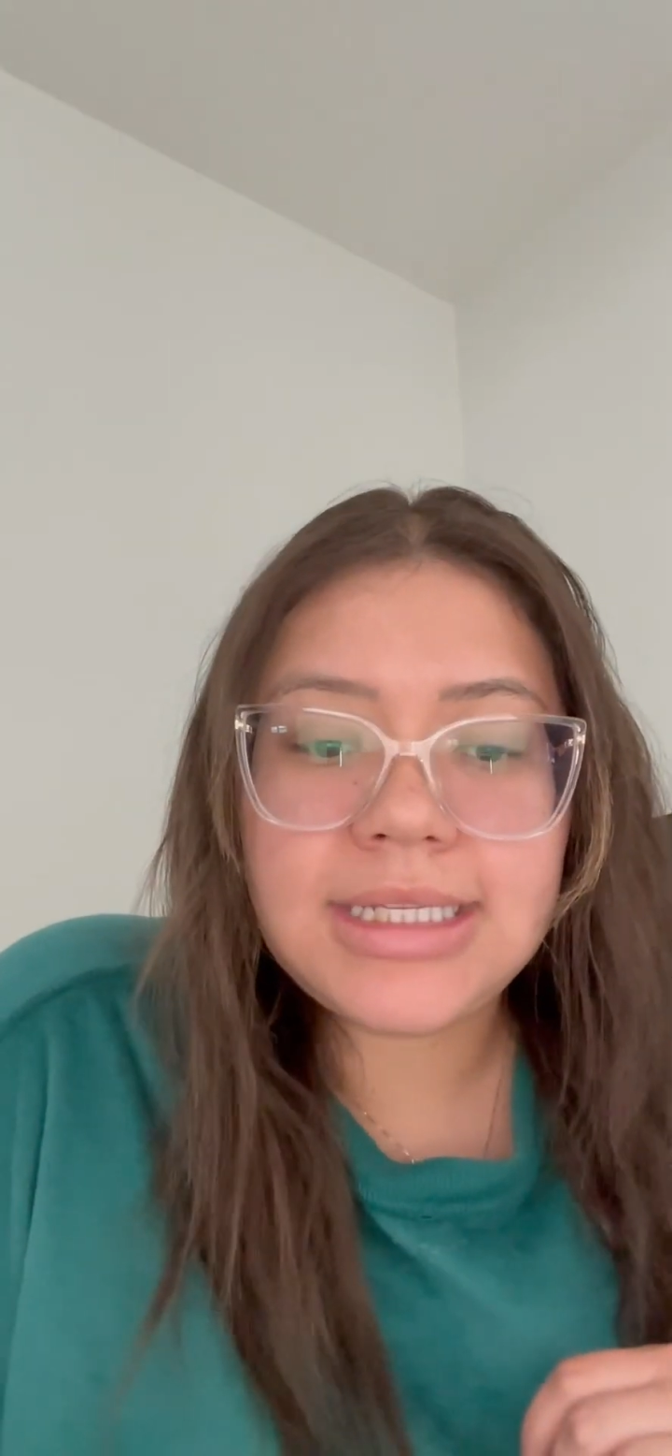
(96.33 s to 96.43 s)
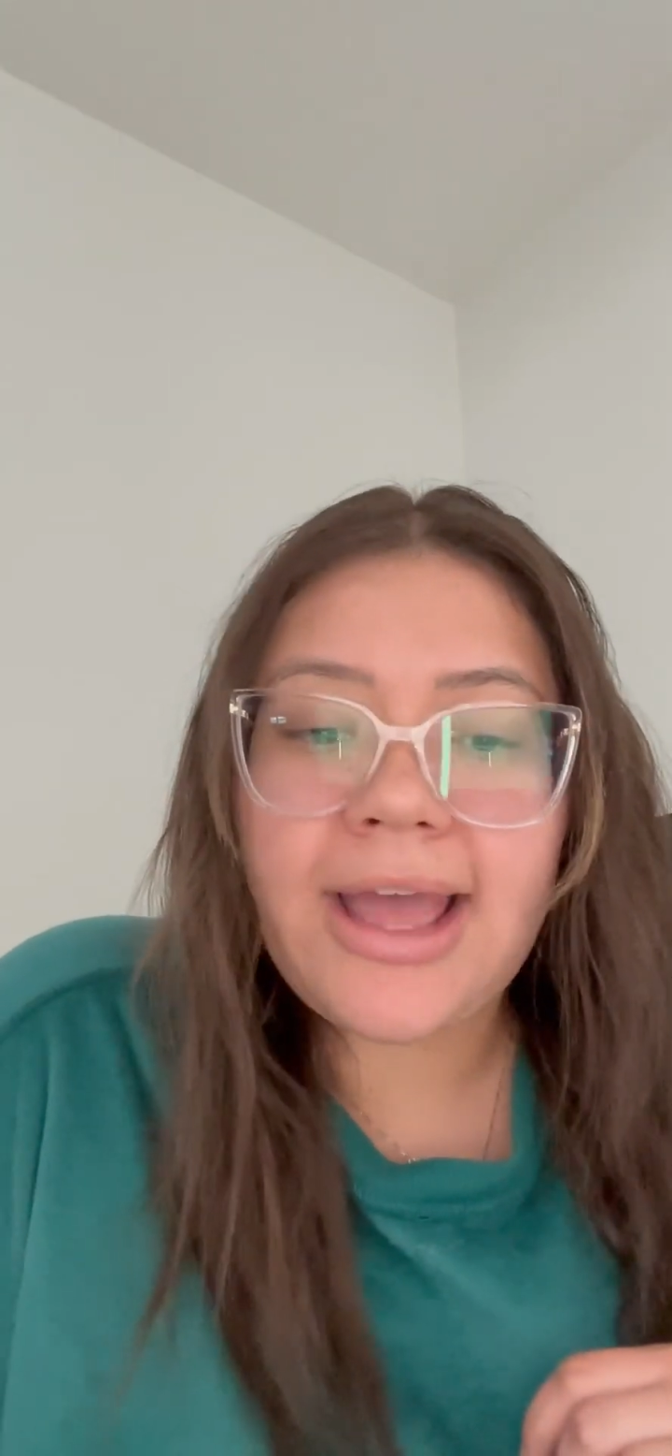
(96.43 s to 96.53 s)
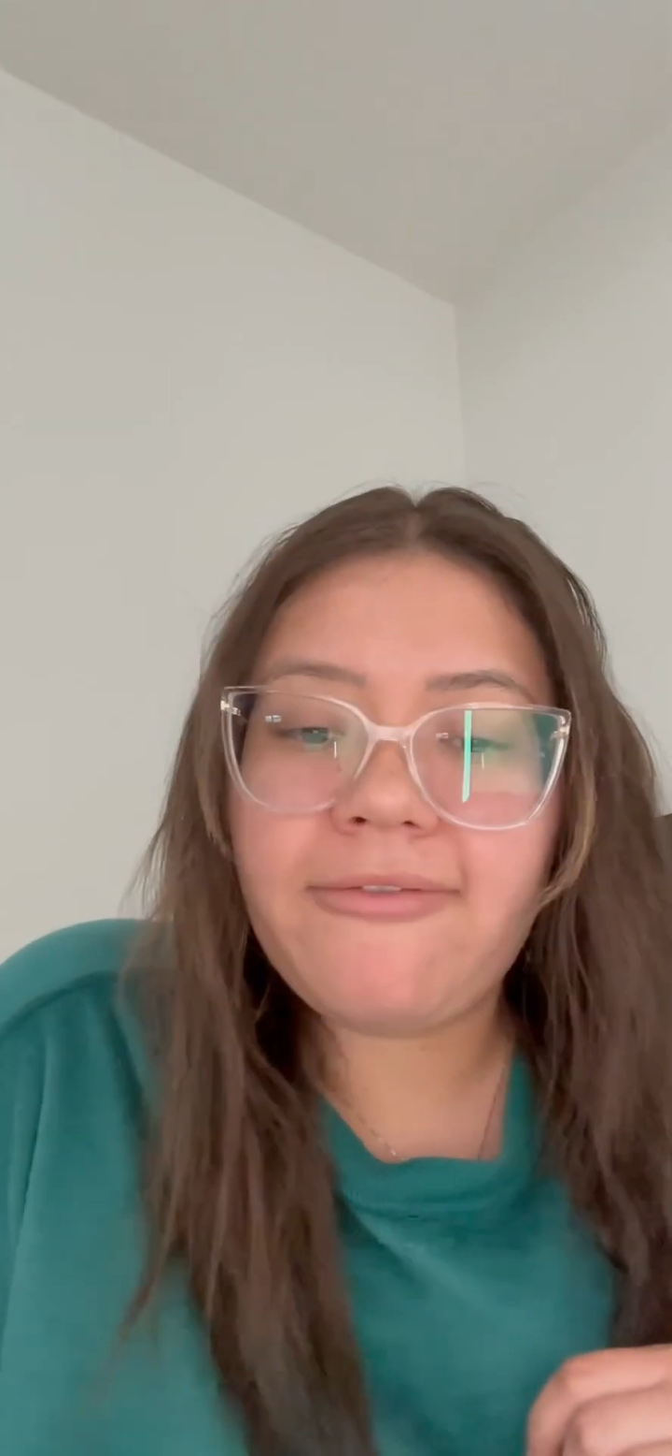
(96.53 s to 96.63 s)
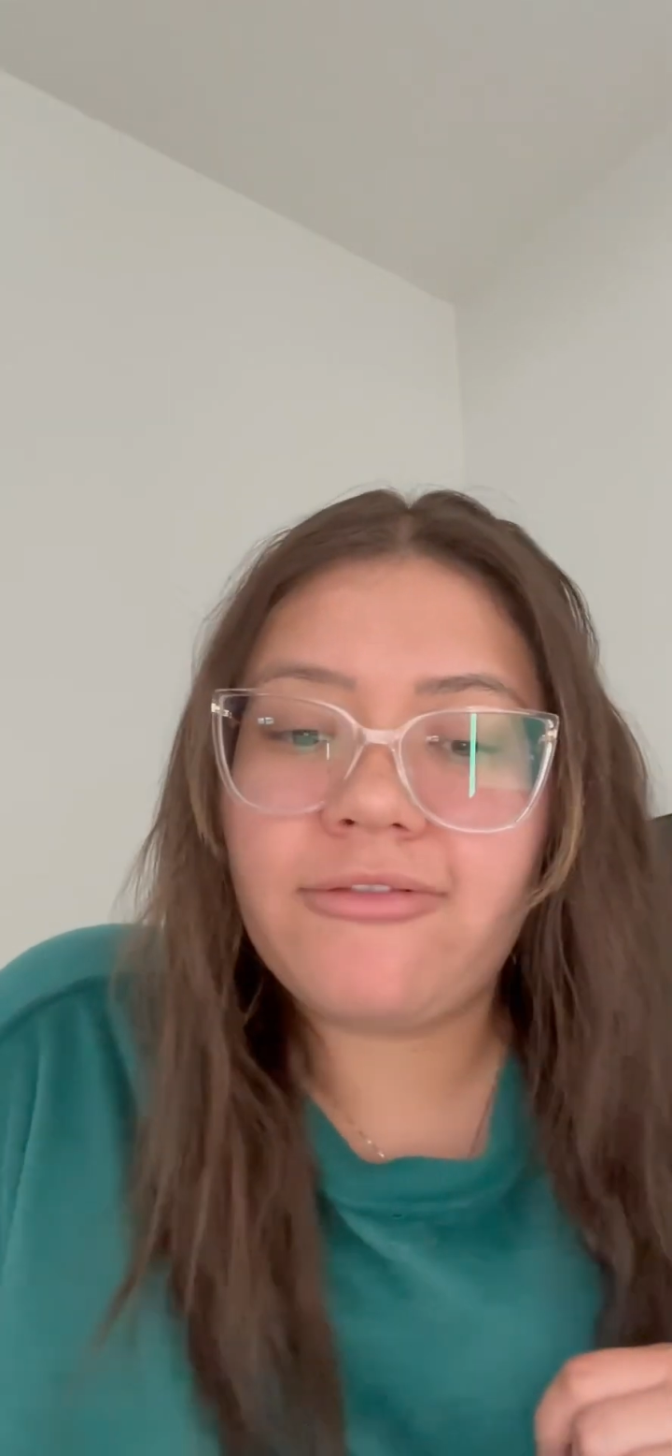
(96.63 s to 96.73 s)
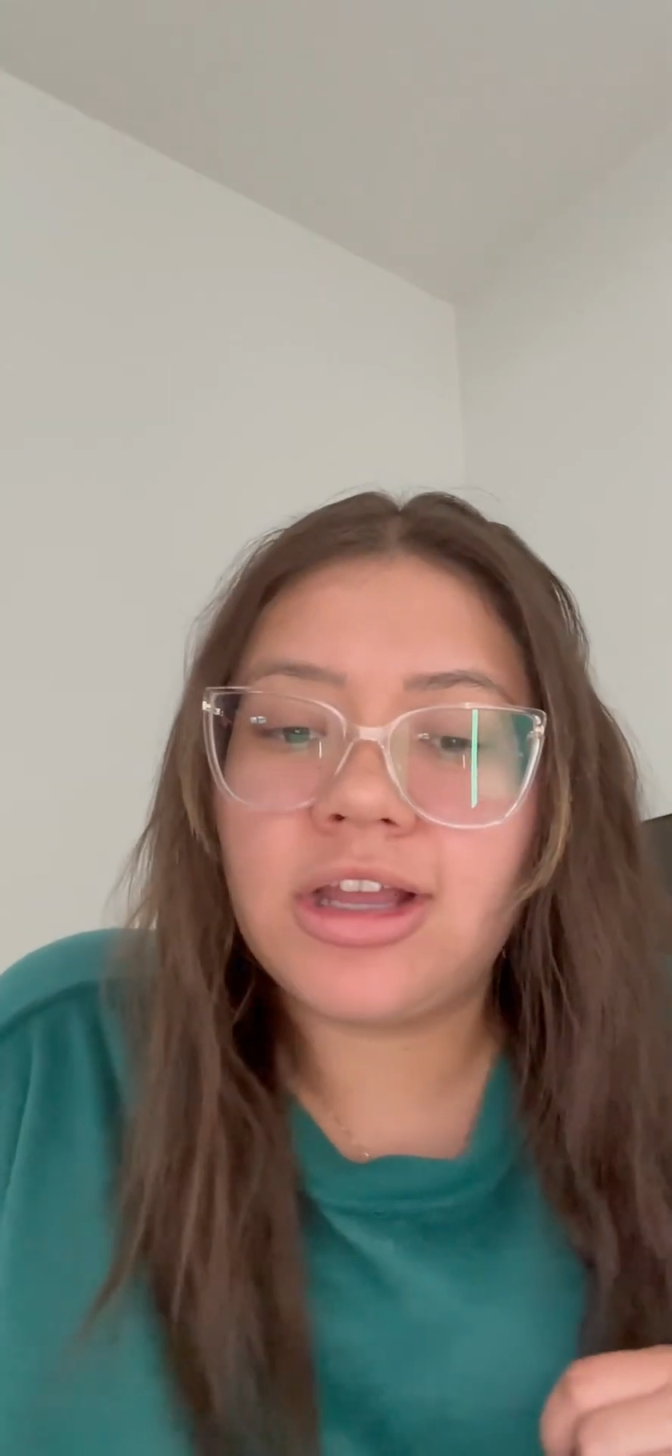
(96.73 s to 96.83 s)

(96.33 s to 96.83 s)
have